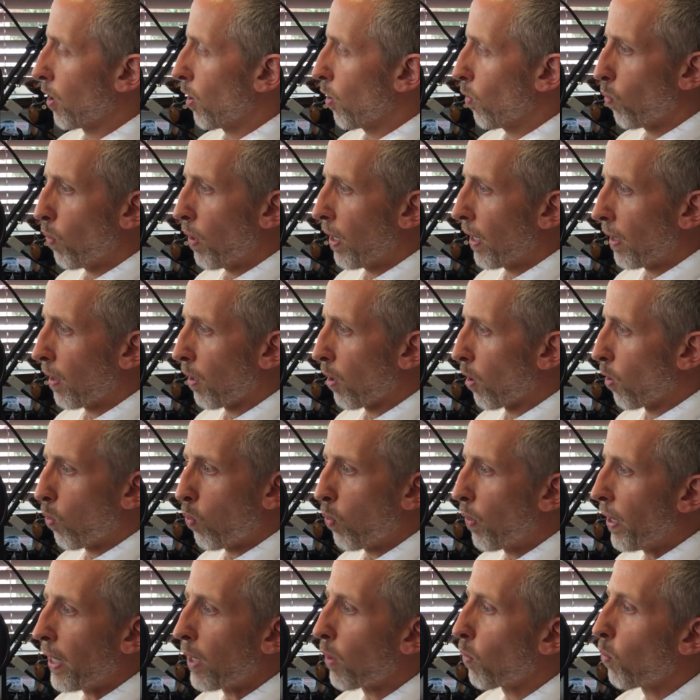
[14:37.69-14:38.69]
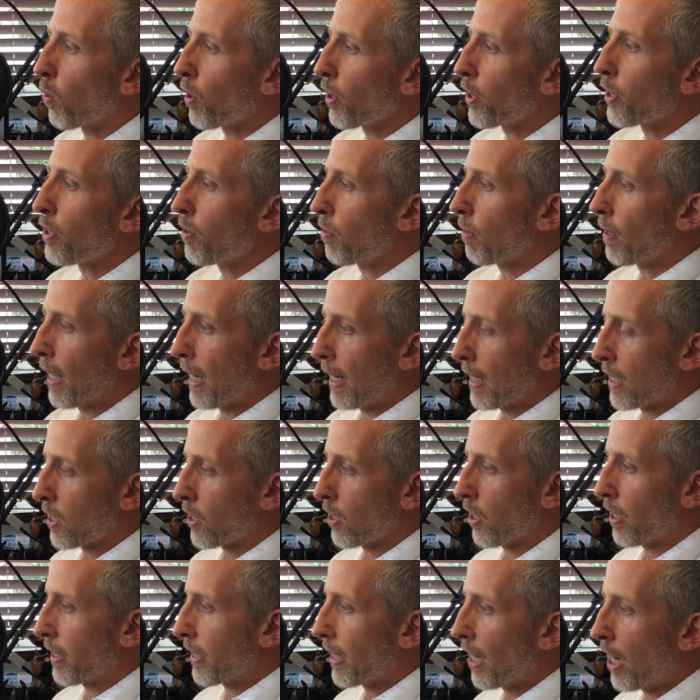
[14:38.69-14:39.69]
well, where were you
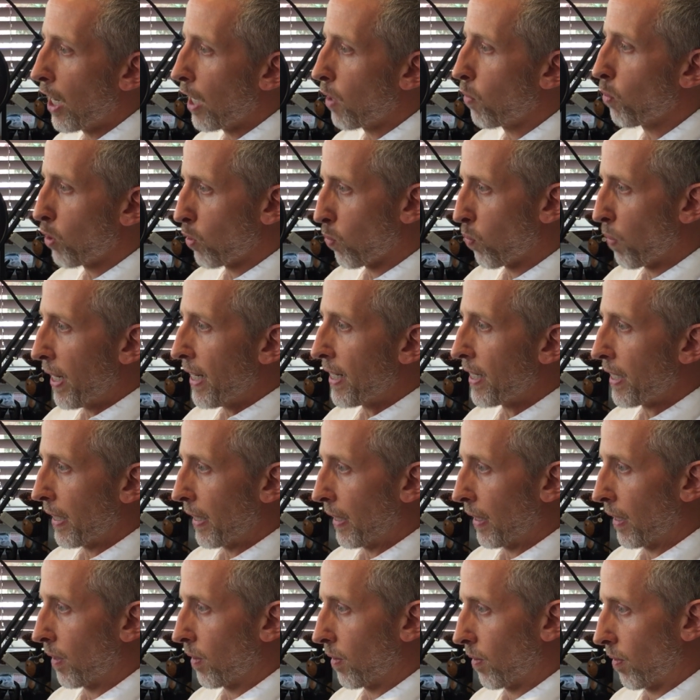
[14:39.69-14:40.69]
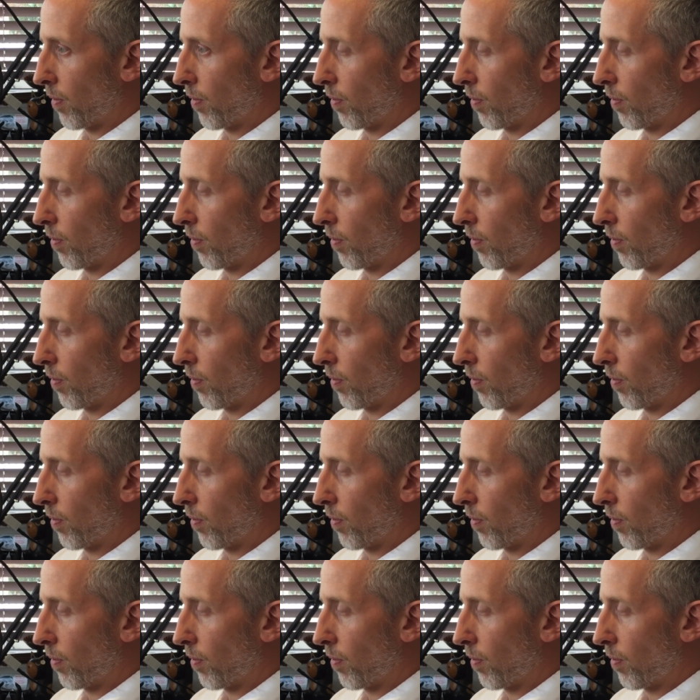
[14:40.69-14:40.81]
last night? I was waiting.